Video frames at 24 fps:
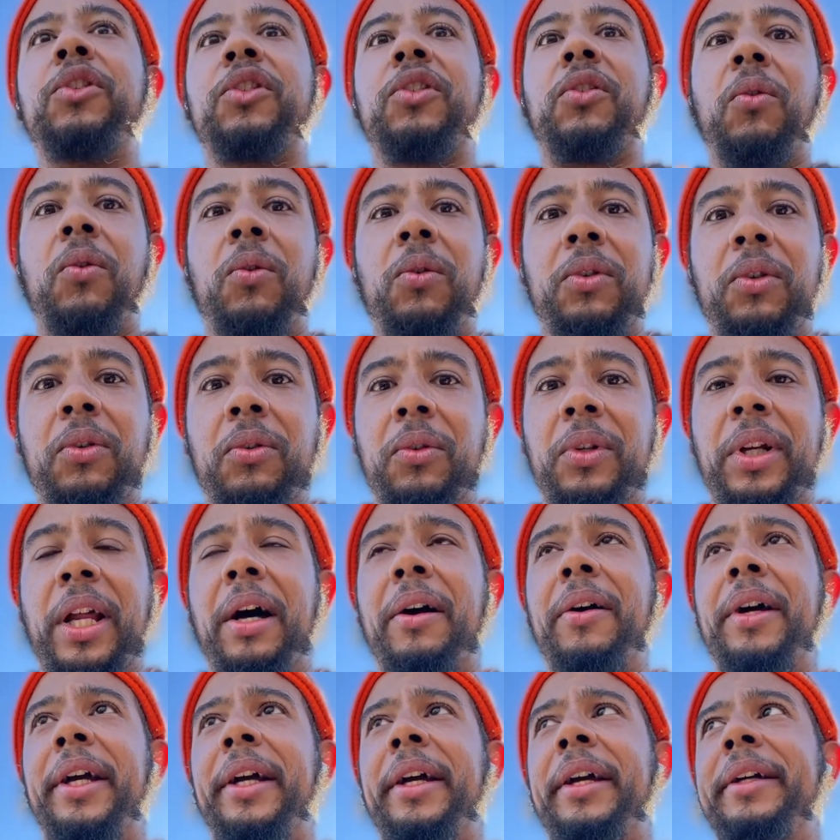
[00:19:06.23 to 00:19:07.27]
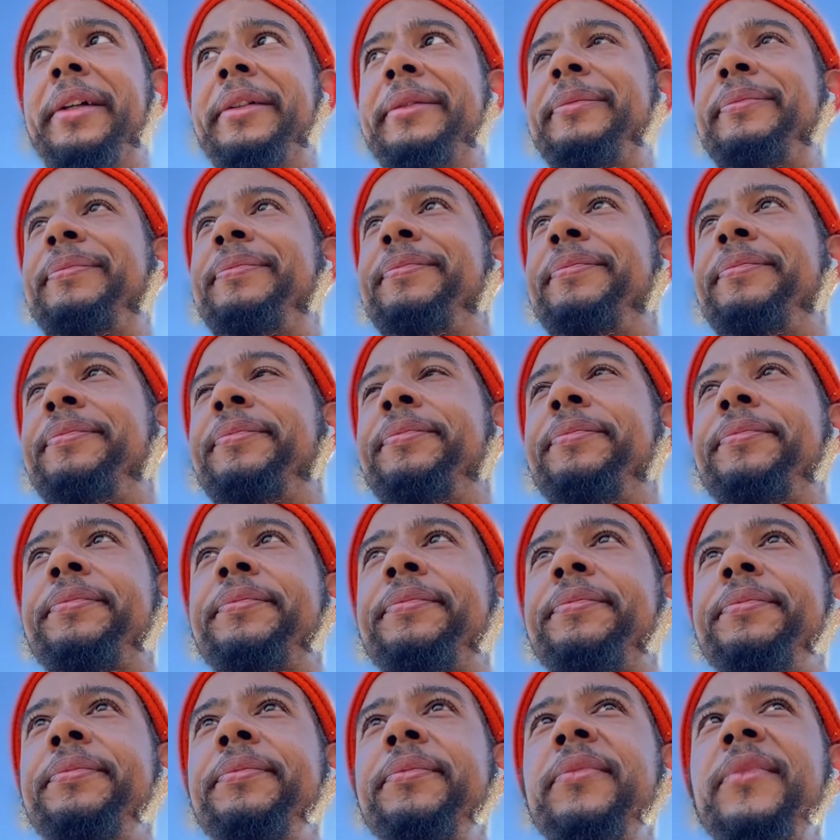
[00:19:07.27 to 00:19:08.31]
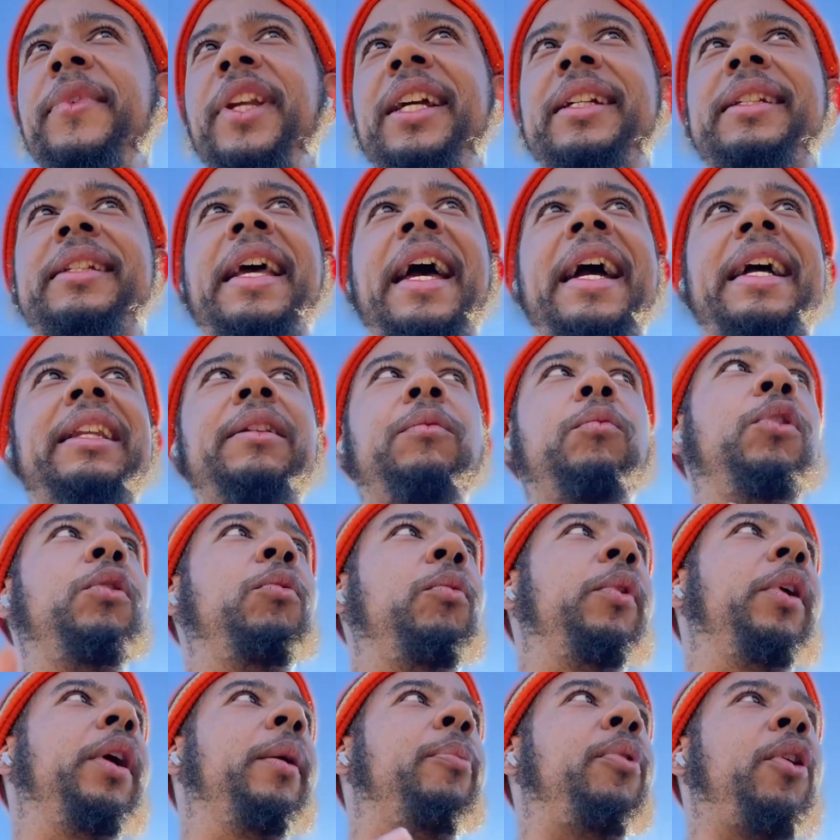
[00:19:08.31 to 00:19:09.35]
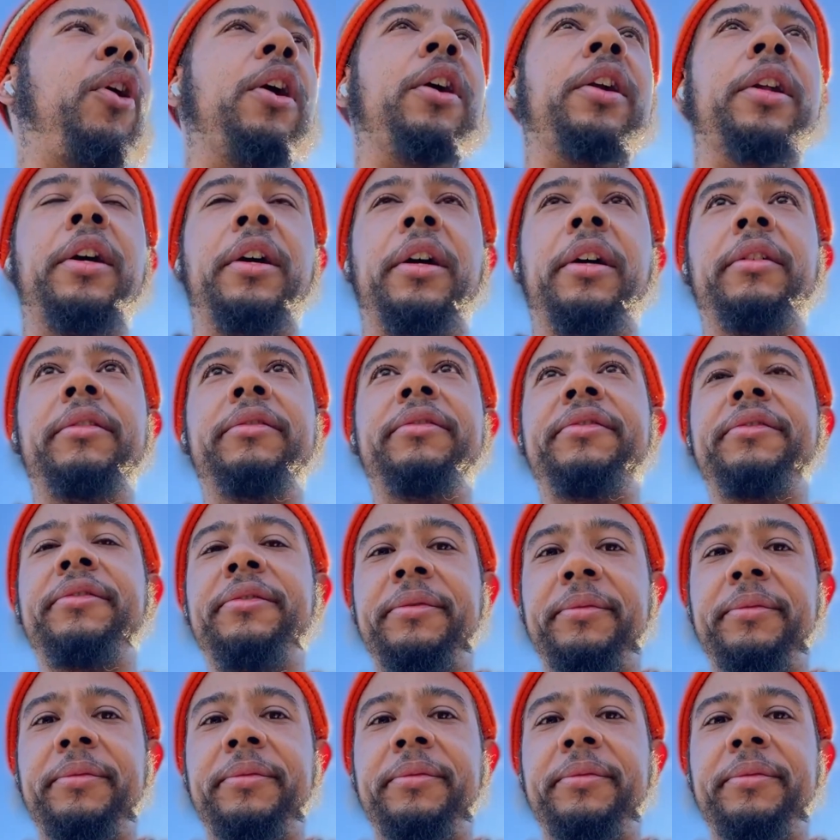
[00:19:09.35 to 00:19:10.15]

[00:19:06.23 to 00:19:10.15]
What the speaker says: what's going on out here. Exactly what we're a part of.